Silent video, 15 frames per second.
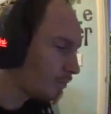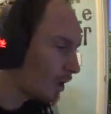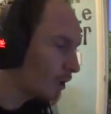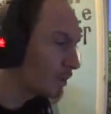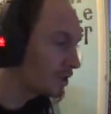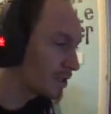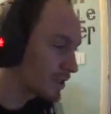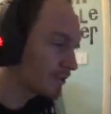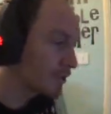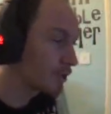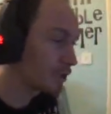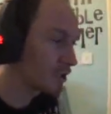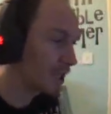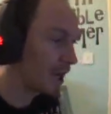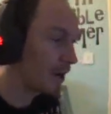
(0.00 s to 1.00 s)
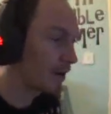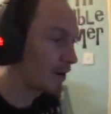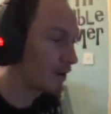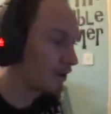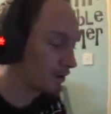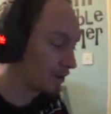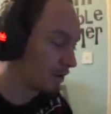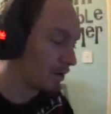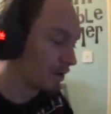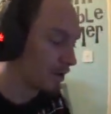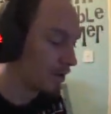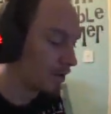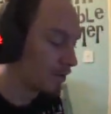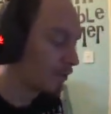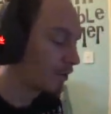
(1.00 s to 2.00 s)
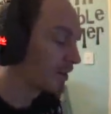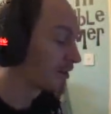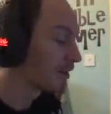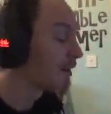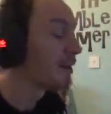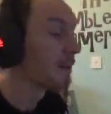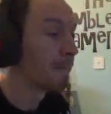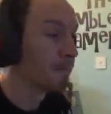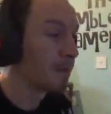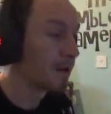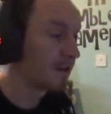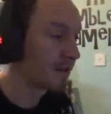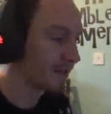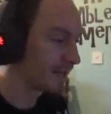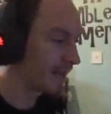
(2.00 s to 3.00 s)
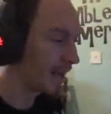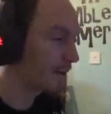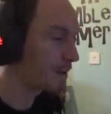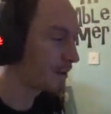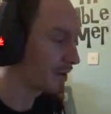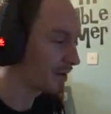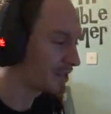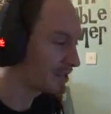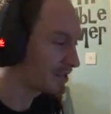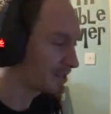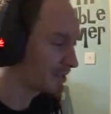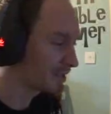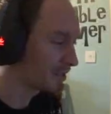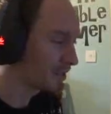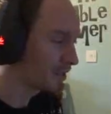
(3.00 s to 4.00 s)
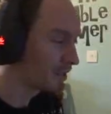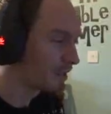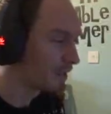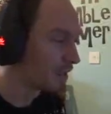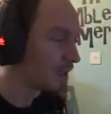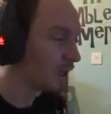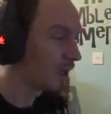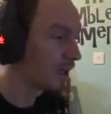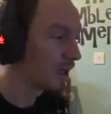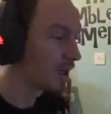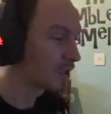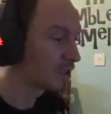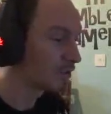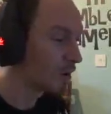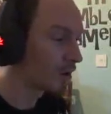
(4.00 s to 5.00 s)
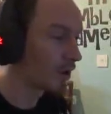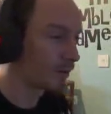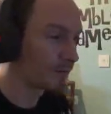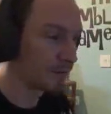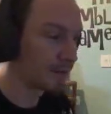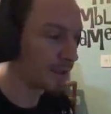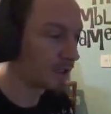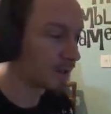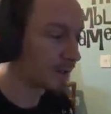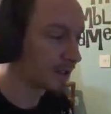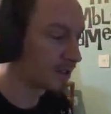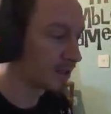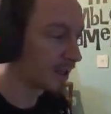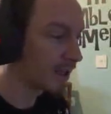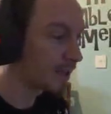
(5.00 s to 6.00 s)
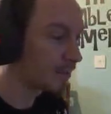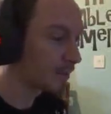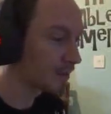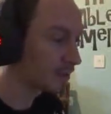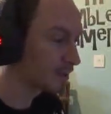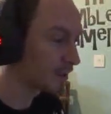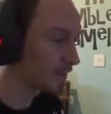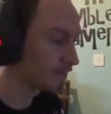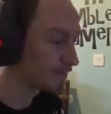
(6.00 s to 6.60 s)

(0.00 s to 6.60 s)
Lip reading: and we shall of course carry on with Mervyn Emrys. Tomorrow. For me it'll be today, but